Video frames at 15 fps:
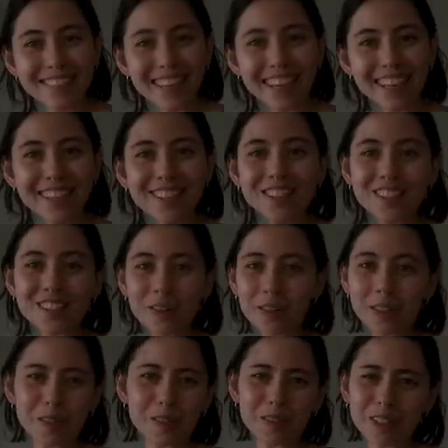It looks so
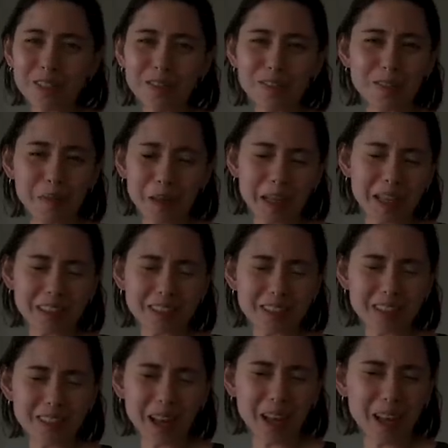cute even from the
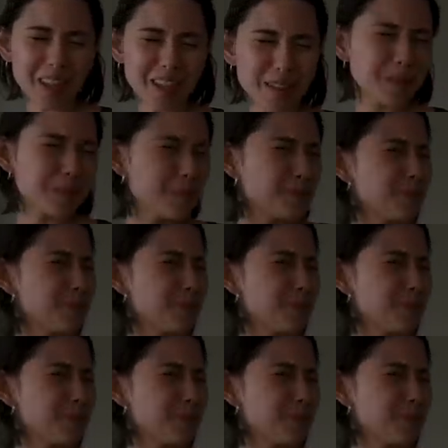inside.